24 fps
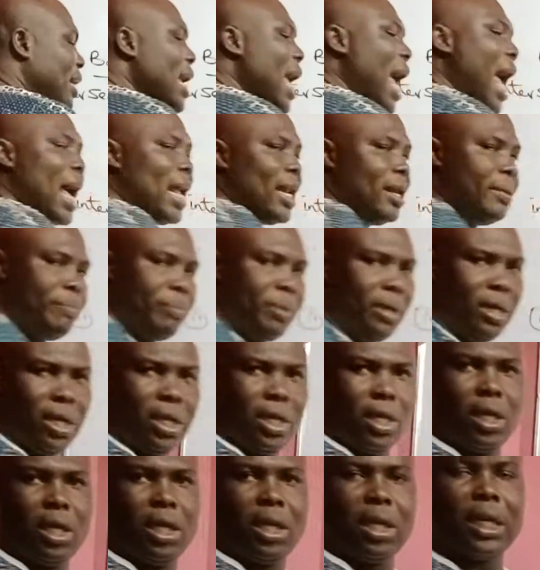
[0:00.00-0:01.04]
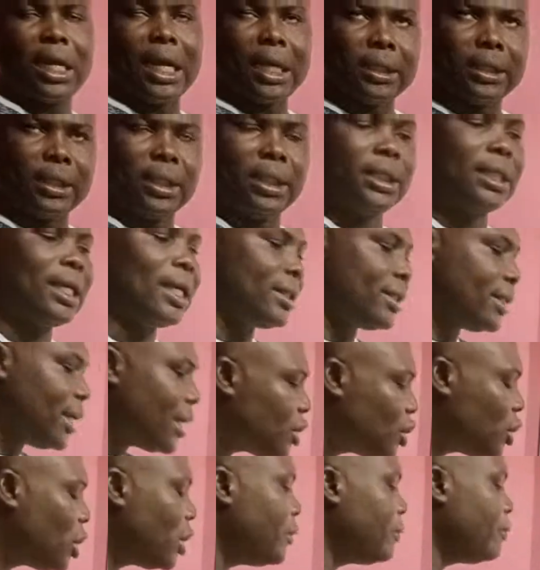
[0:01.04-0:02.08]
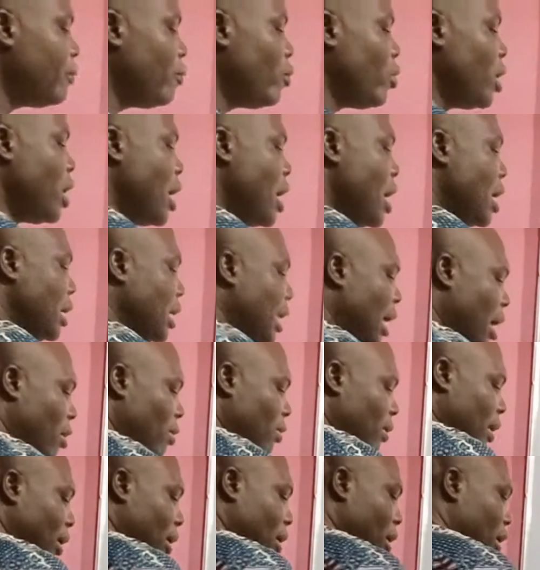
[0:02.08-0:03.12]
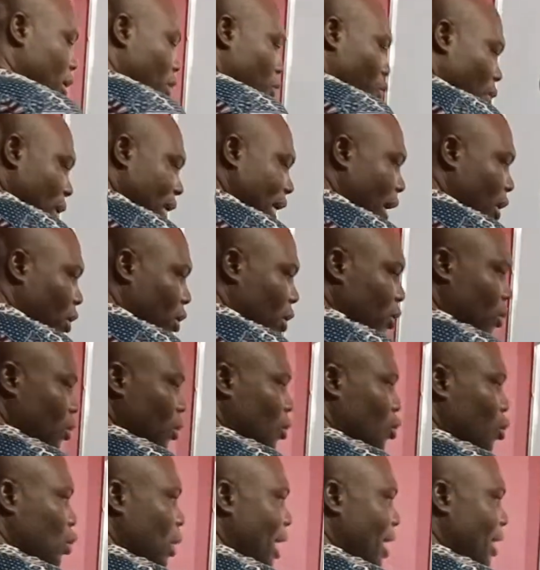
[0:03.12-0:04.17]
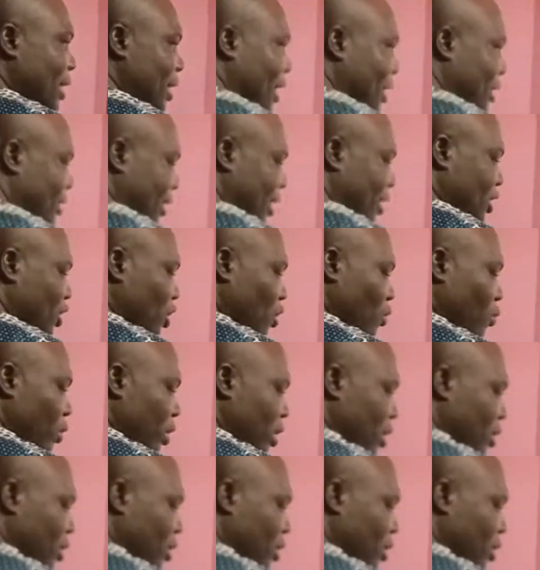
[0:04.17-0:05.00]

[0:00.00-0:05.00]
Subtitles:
and B. That's intersection. Now, we can also try intersection with this